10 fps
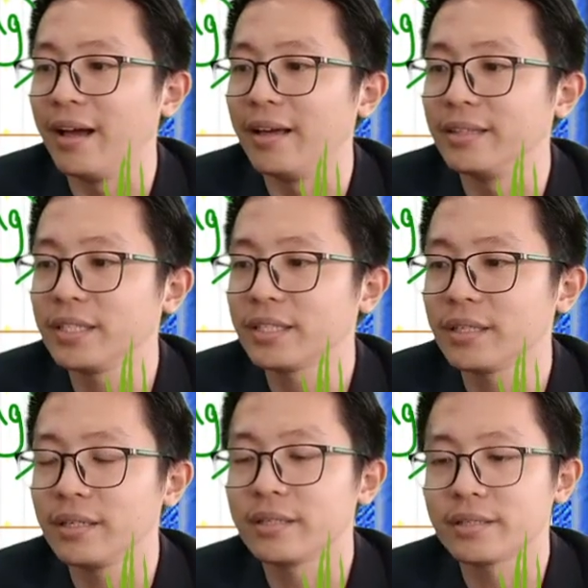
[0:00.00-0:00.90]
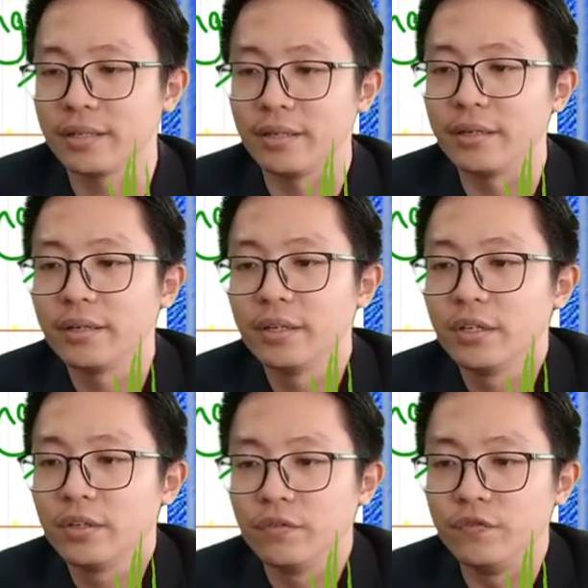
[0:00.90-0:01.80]
This is
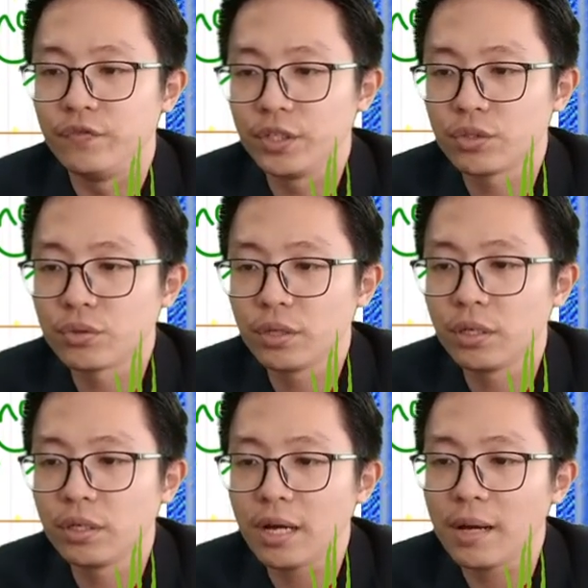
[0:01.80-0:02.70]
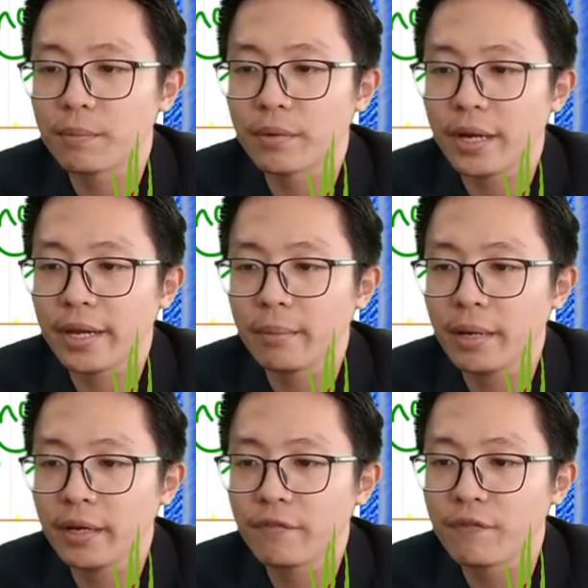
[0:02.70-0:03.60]
virtual, upright,
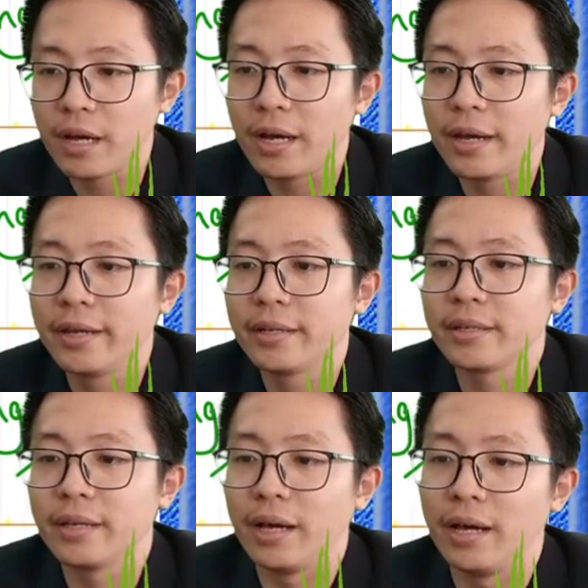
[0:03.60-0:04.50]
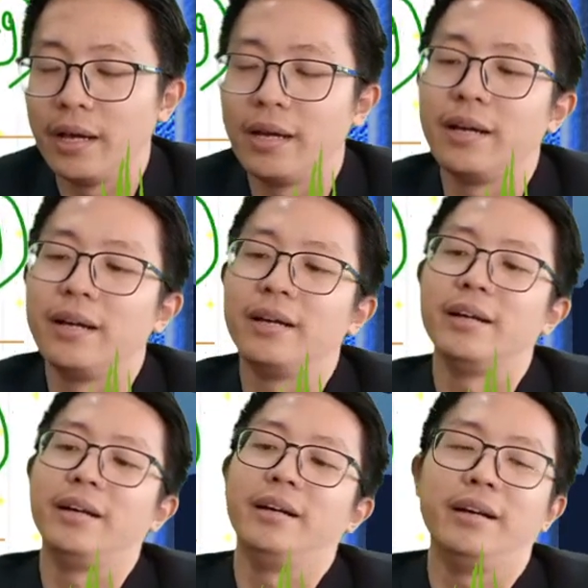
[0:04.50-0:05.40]
magnified.
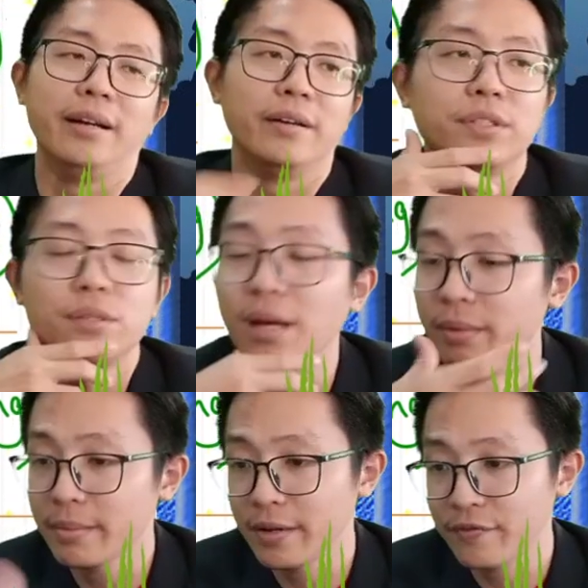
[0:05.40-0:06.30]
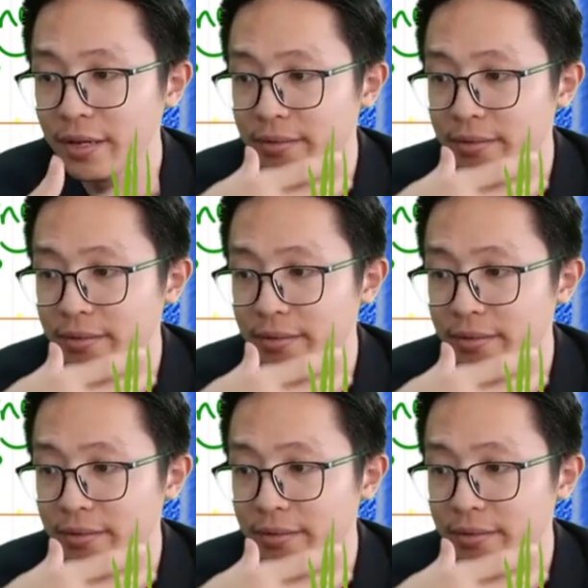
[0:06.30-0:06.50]
Virtual, upright, magnified.